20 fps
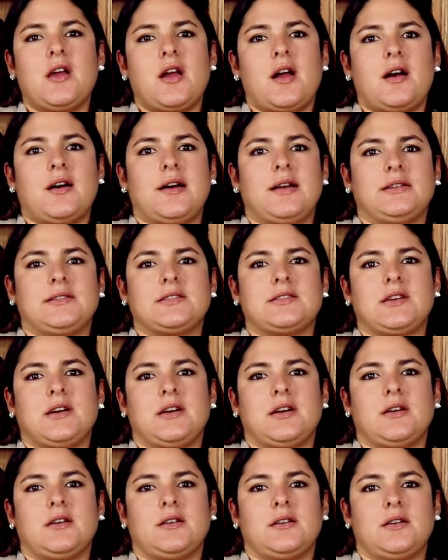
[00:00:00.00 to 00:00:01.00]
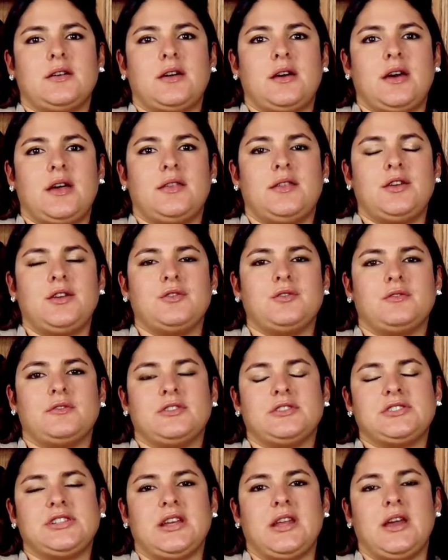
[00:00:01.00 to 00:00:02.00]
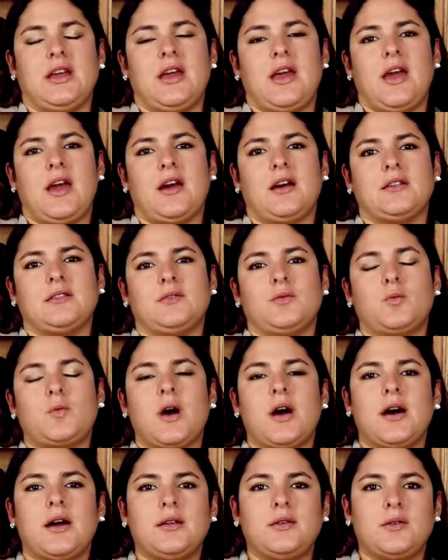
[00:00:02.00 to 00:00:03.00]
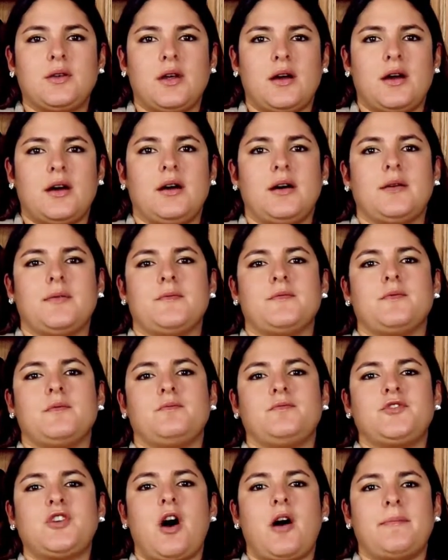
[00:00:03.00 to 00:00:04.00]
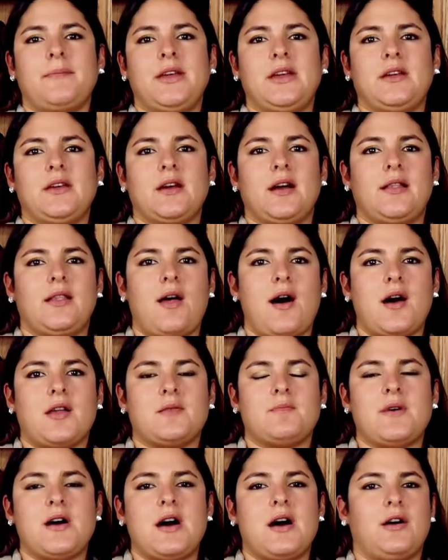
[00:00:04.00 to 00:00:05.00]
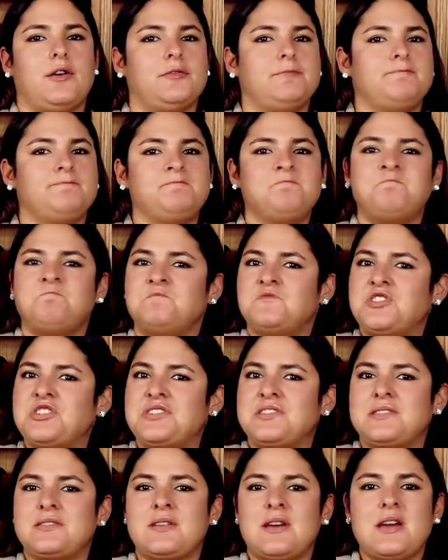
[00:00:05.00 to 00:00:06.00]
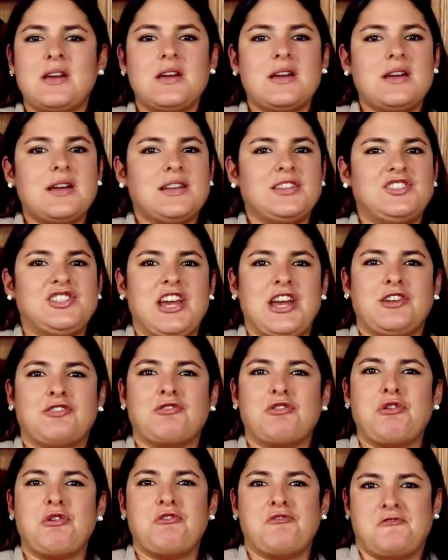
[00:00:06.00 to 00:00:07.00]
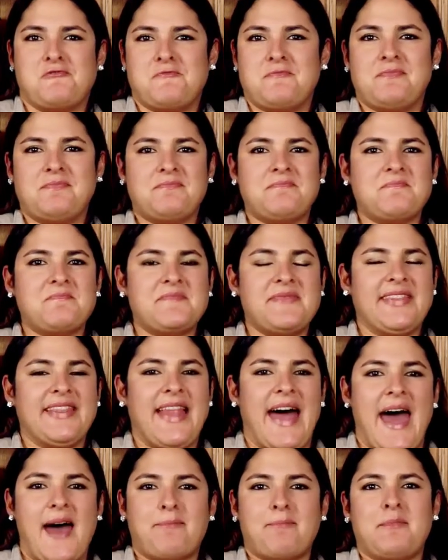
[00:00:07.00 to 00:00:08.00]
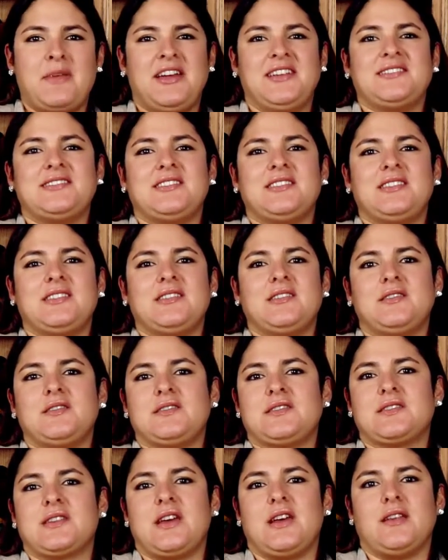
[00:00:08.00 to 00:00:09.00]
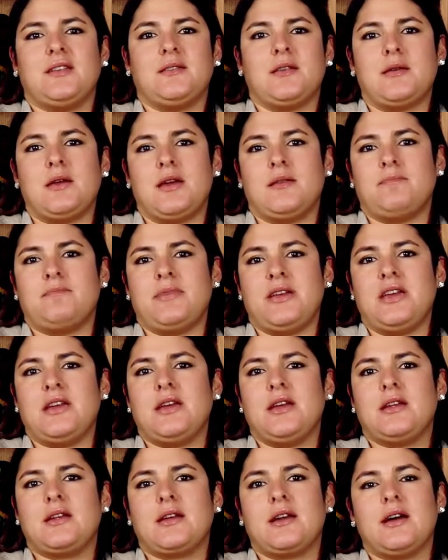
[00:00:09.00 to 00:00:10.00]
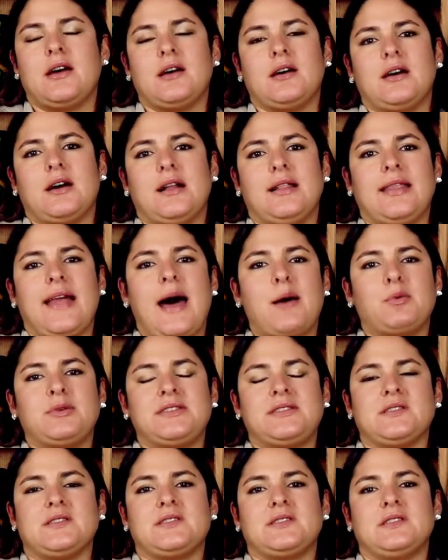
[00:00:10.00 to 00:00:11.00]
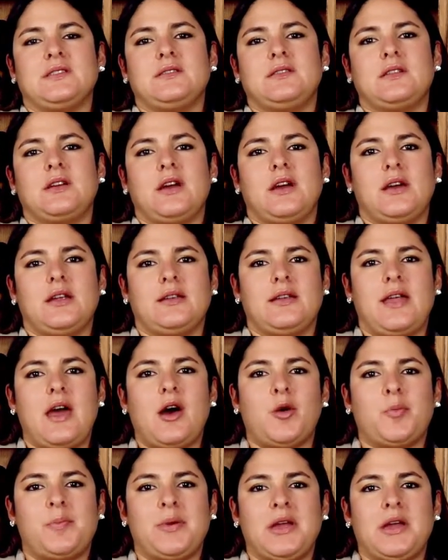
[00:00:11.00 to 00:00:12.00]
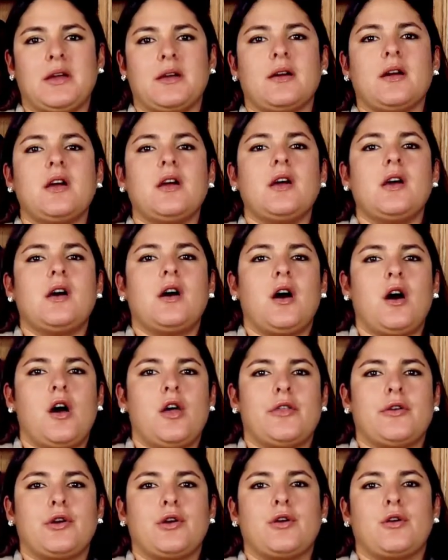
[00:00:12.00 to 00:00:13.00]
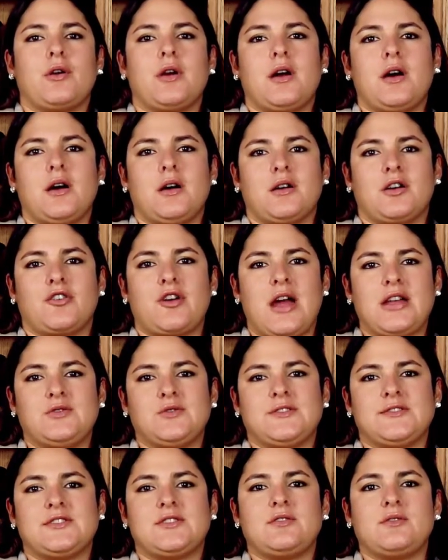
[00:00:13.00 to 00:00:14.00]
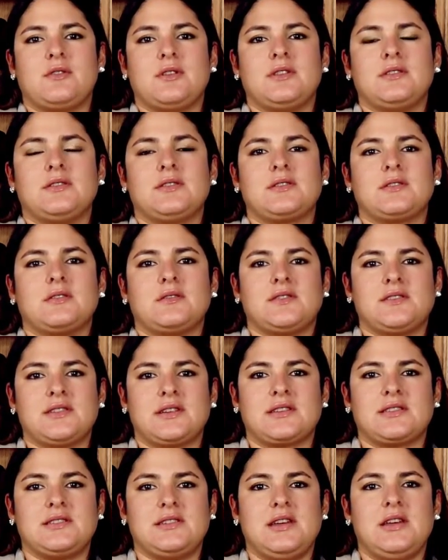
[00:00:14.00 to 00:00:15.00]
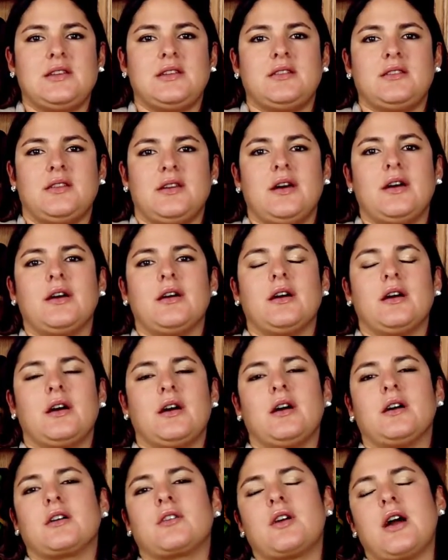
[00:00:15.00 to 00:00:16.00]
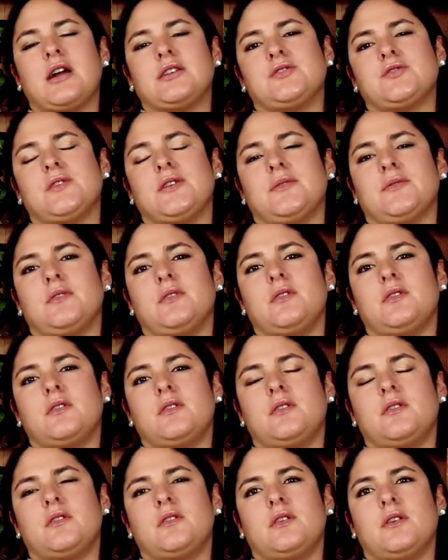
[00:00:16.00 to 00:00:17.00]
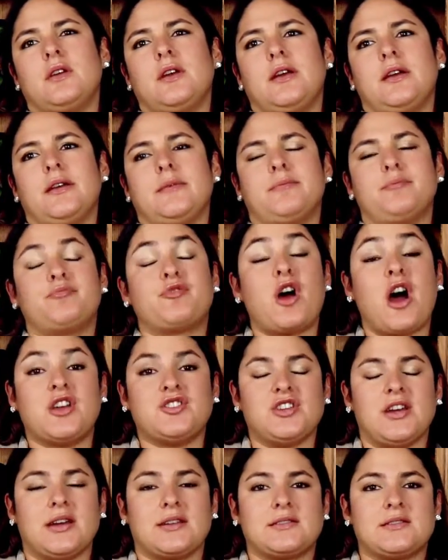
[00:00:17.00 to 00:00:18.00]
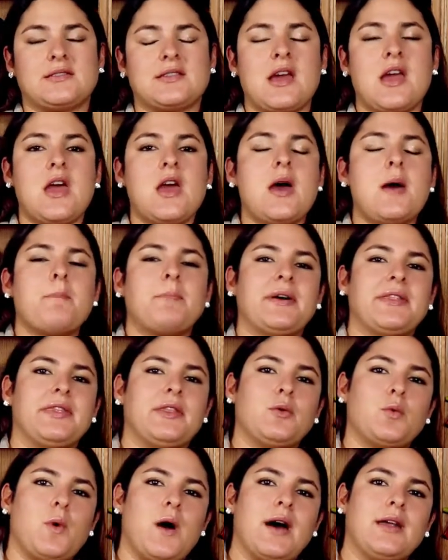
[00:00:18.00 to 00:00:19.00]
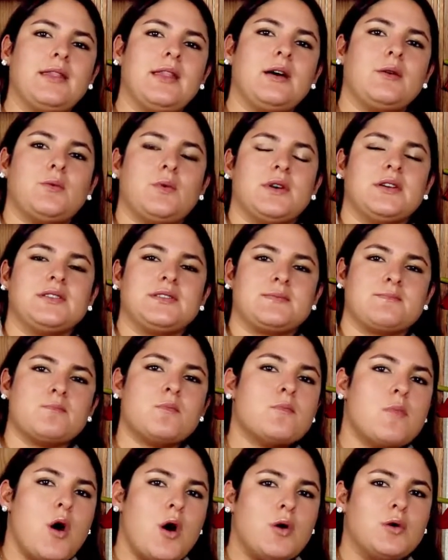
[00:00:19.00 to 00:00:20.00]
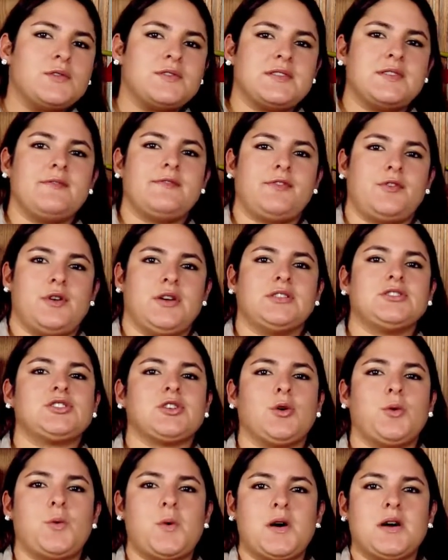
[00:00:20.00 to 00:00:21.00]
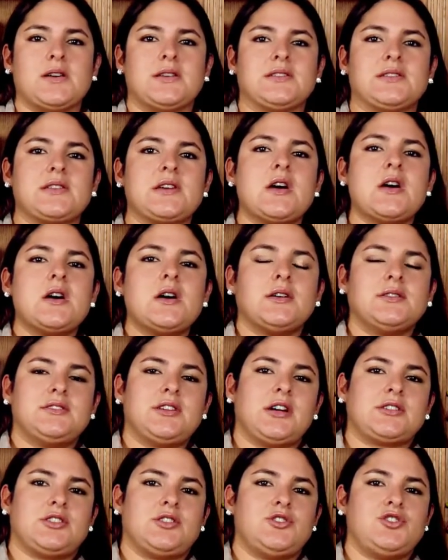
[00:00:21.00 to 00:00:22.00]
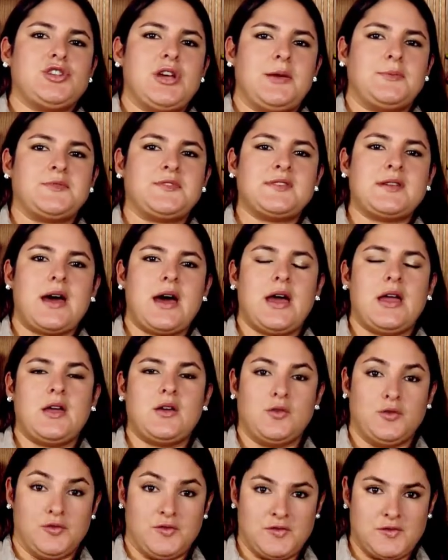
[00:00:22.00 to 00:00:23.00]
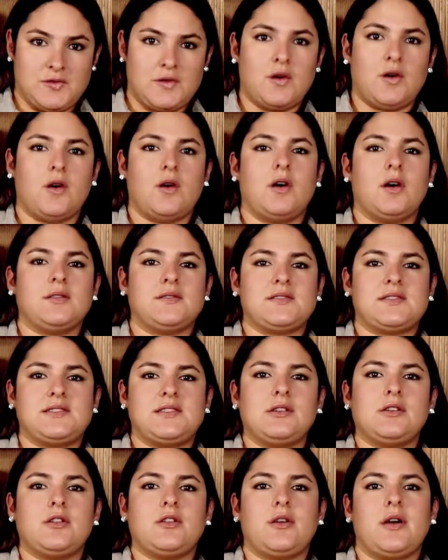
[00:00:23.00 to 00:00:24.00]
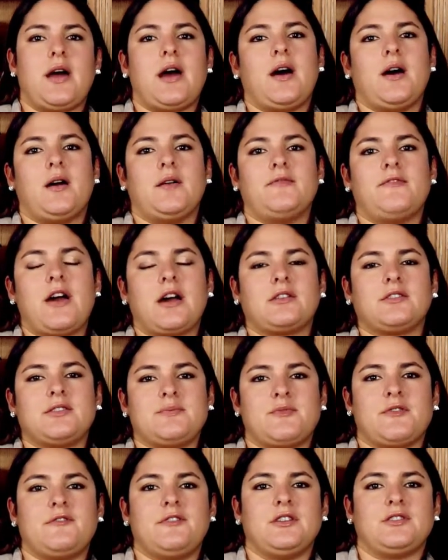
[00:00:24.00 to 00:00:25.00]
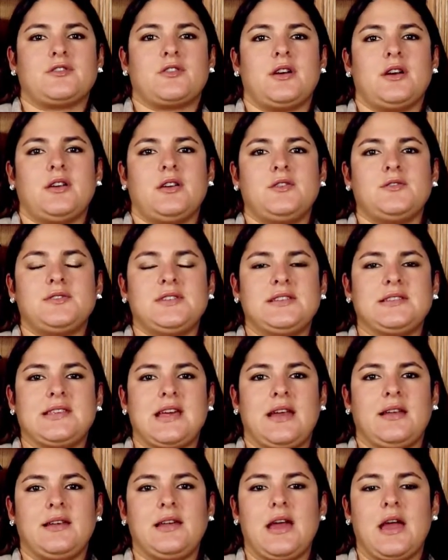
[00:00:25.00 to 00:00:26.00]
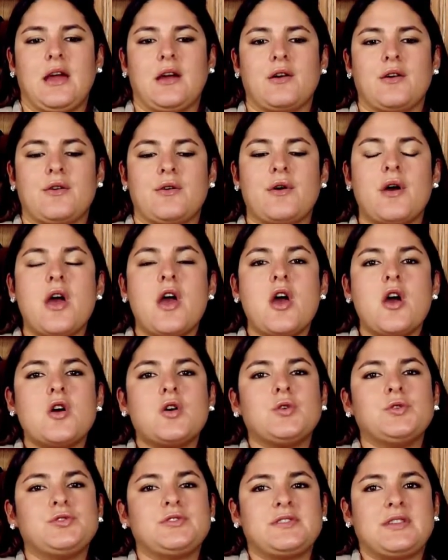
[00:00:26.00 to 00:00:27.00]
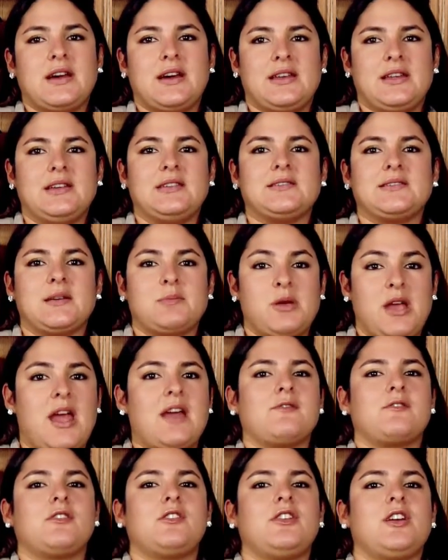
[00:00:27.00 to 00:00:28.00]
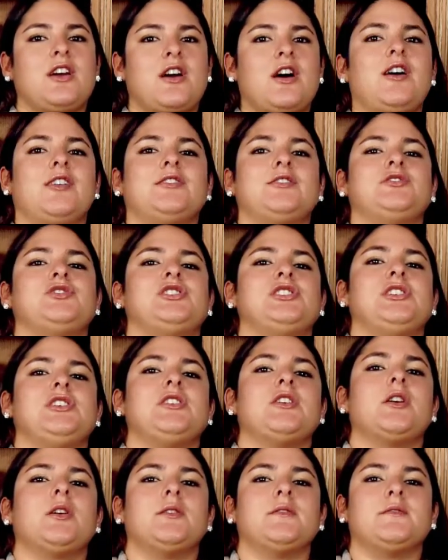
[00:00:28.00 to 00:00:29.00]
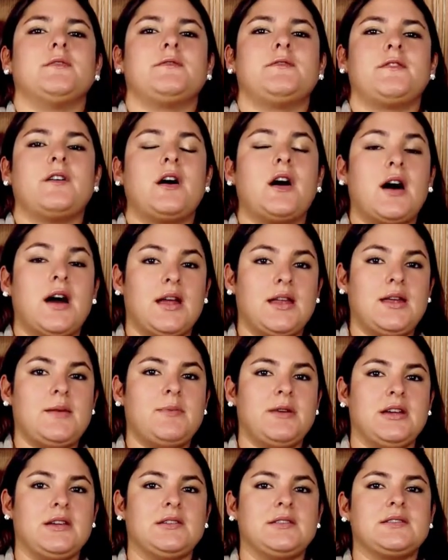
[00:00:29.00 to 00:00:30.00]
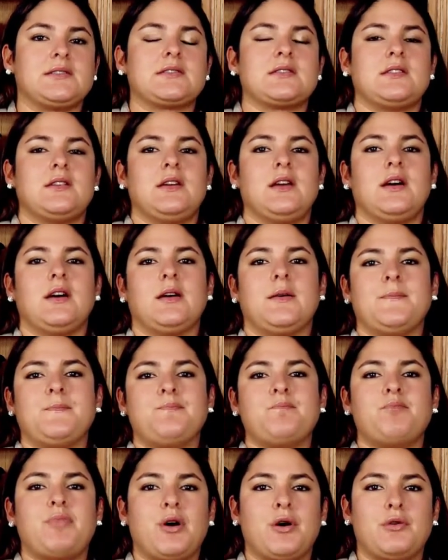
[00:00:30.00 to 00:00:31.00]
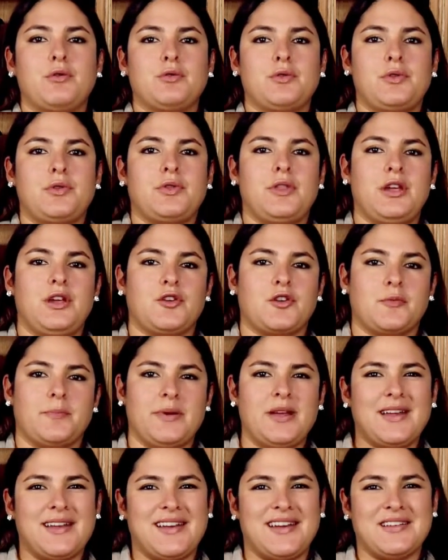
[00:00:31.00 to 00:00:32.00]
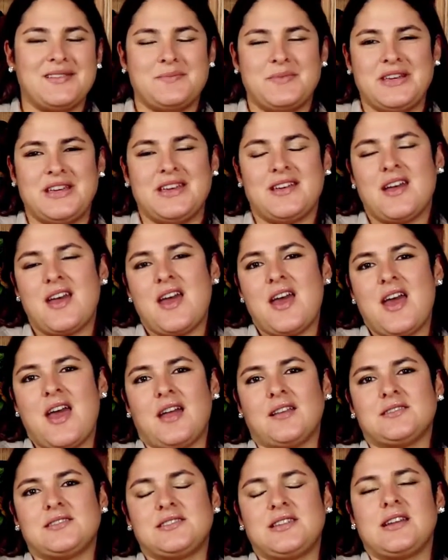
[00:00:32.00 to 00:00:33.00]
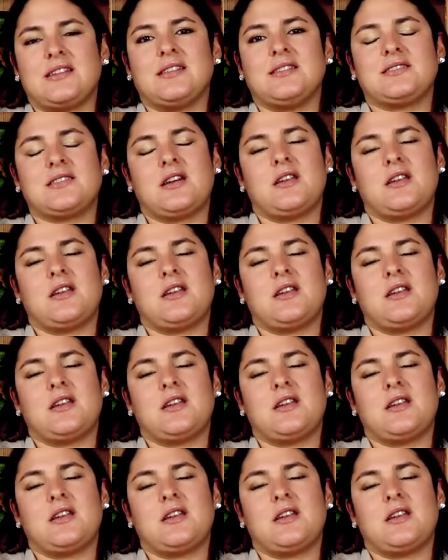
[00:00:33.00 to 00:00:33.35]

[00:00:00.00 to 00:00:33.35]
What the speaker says: at the university, and one taught me a lot about just general lab maintenance and being a lab assistant and helping other graduate students succeed in their graduate projects. But the one that was most influential was Dr. James Nye, who's still a faculty professor at UC San Diego, who studies the behavioral ecology of honeybees, both the European honeybee and stingless